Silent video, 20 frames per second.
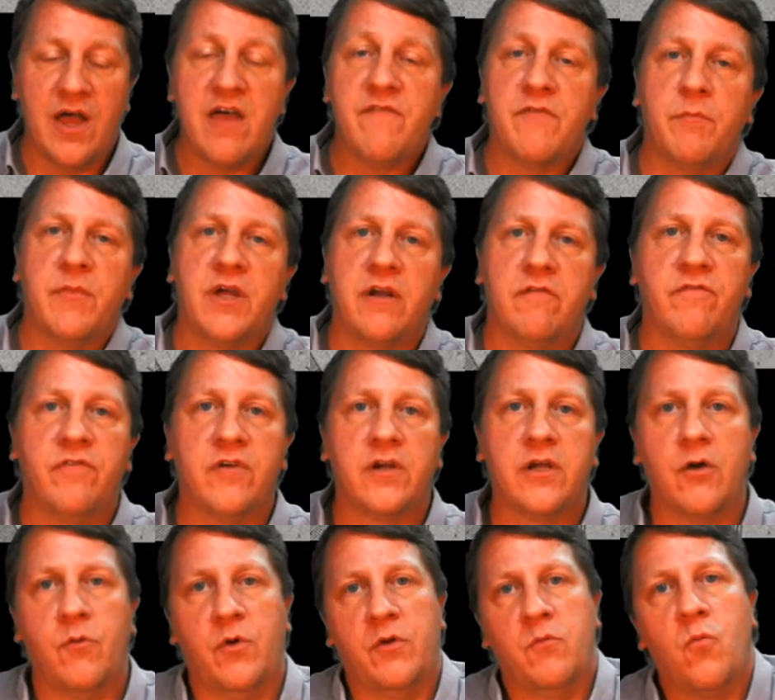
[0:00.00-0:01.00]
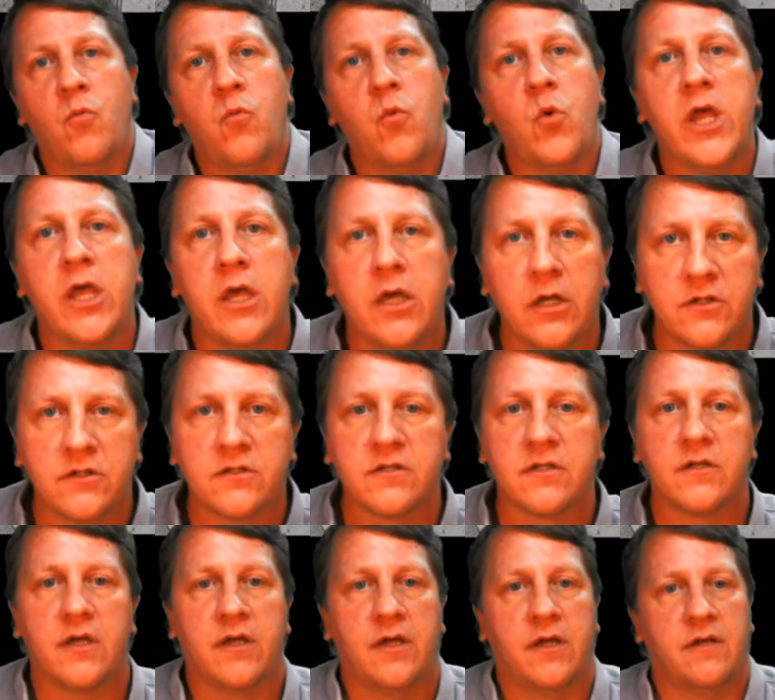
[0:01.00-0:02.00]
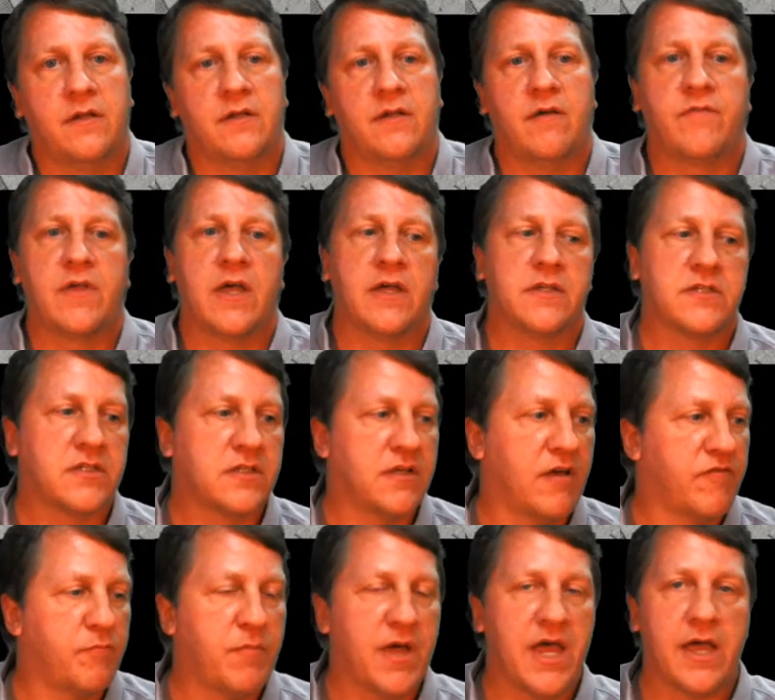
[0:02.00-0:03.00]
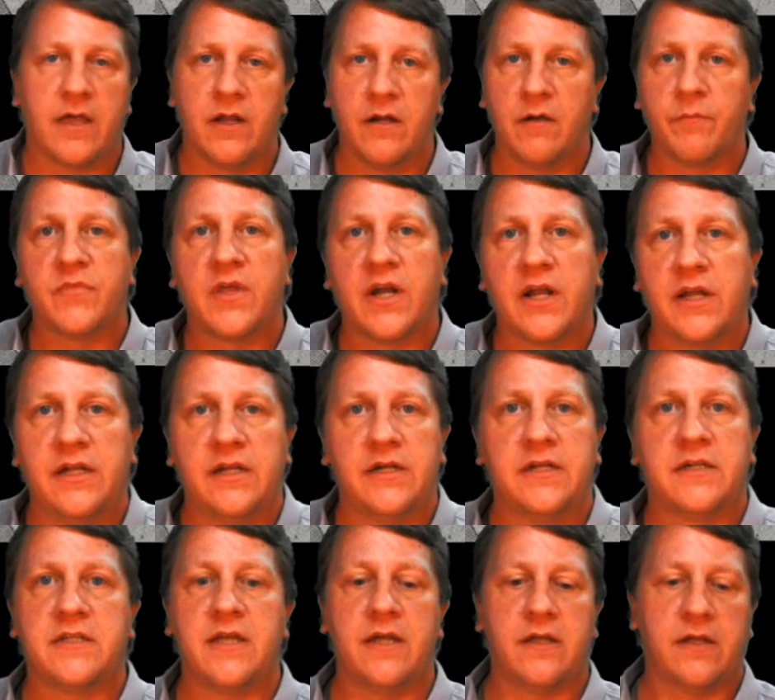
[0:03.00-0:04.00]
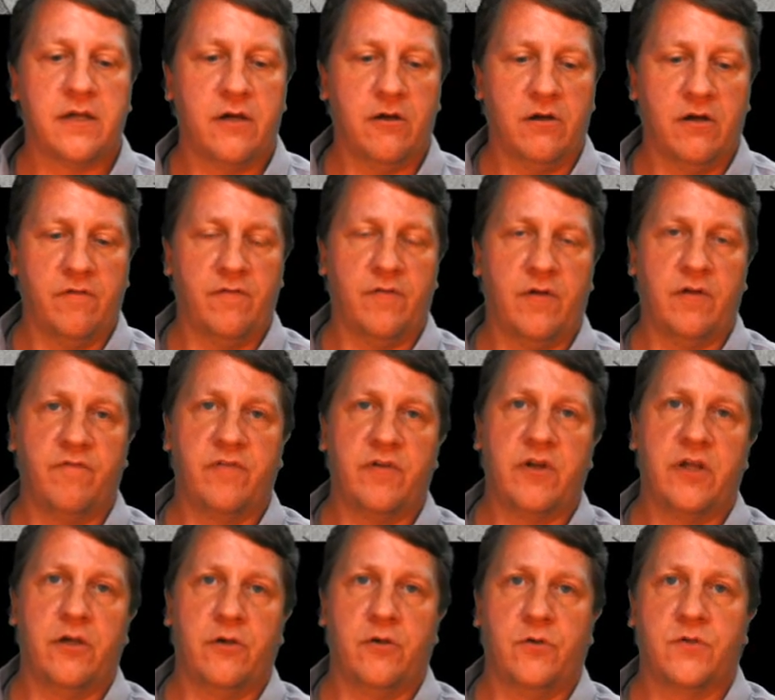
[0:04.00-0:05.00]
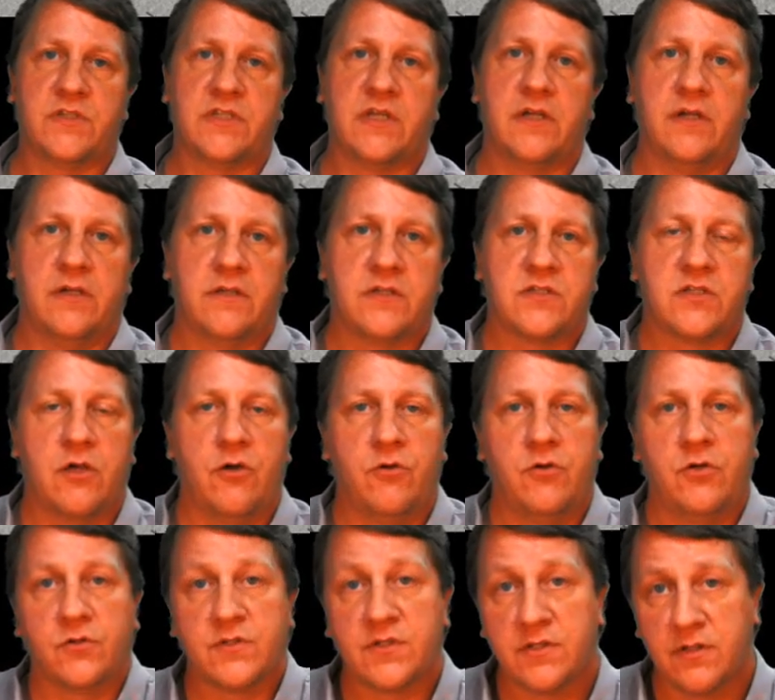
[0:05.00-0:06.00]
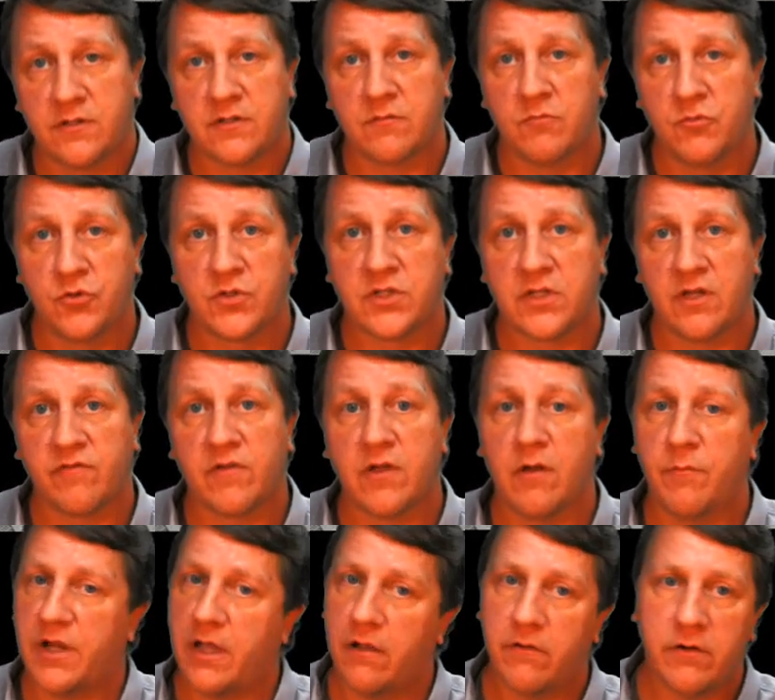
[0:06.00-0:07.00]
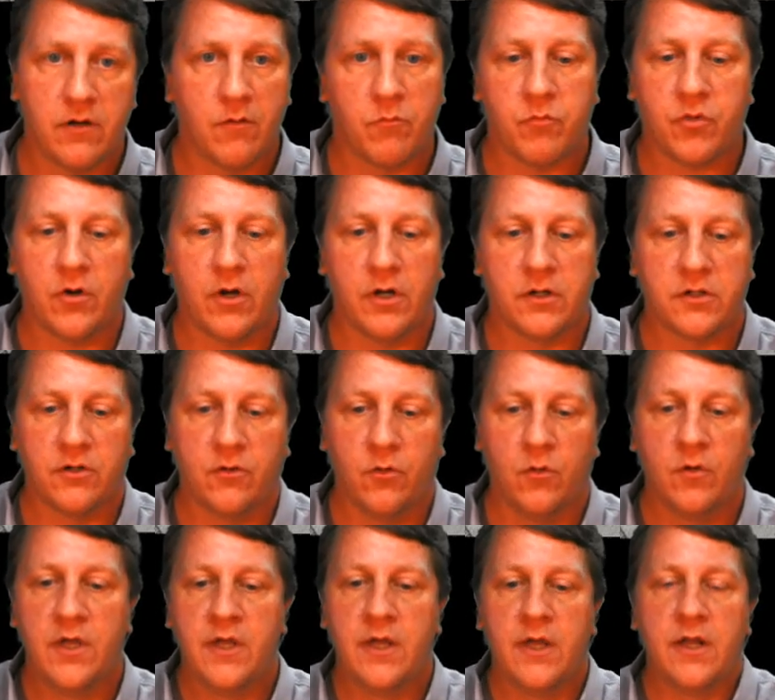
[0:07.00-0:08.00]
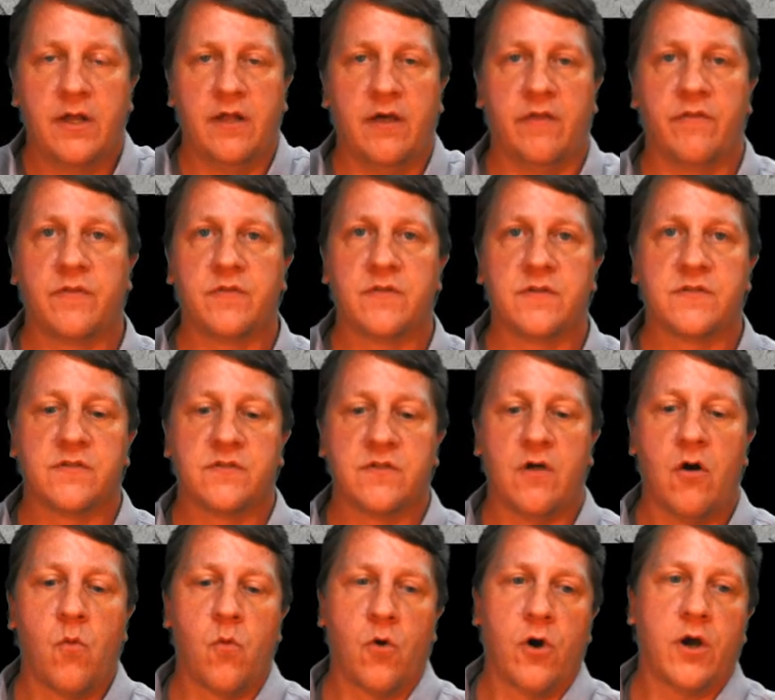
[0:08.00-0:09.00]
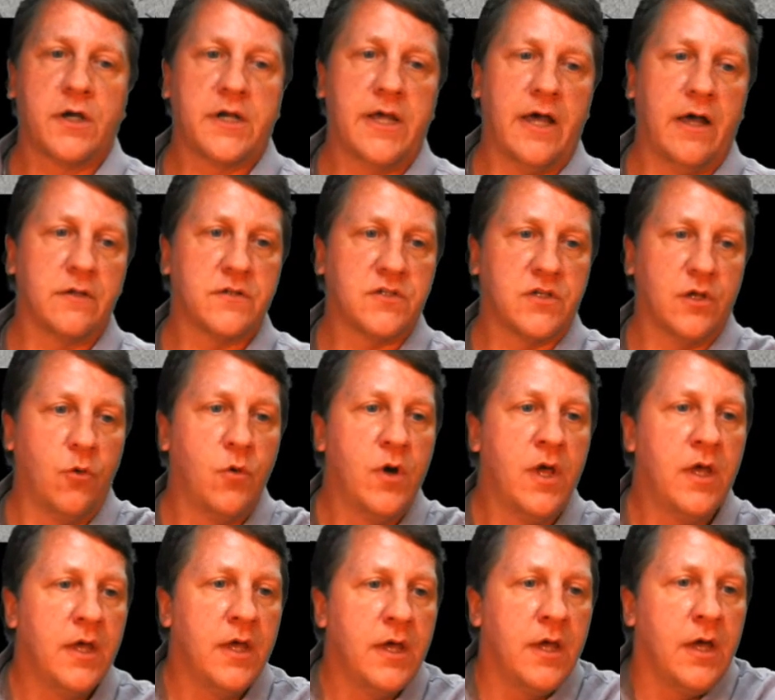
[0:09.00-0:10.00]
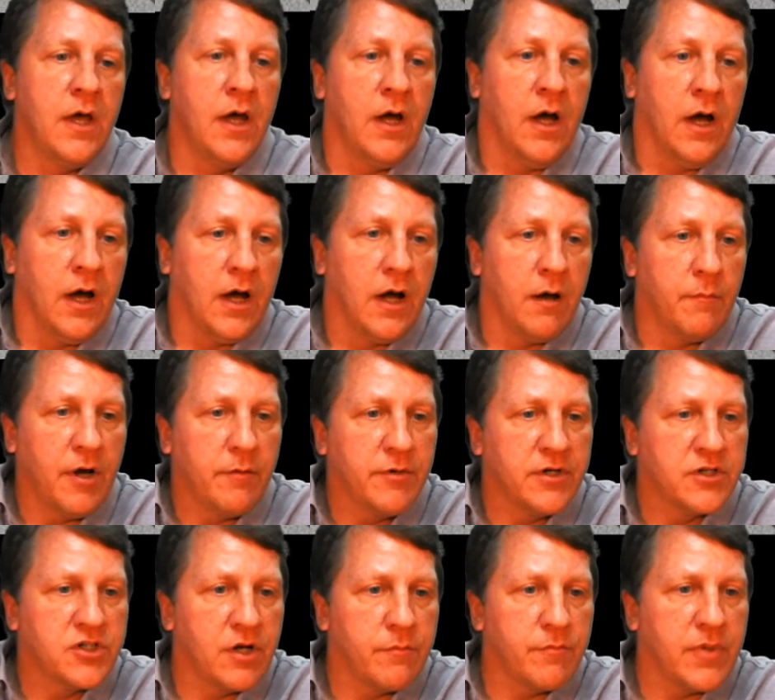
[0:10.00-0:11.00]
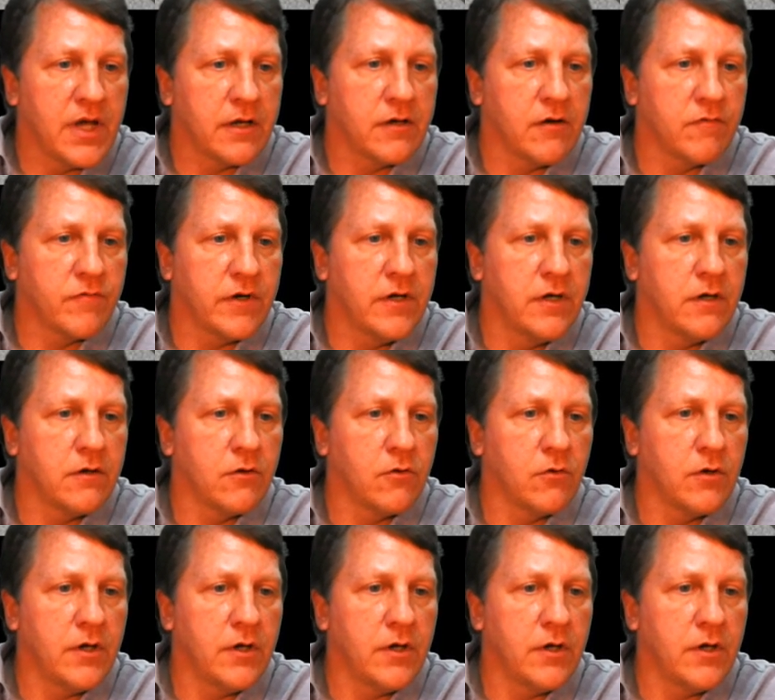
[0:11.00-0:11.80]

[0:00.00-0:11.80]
I haven't made a video in weeks, and I've got stuff backing up that I need to take care of on videos, and so you'll see some new stuff coming out here pronto now that this is all worked out. So I'm going to jump back over here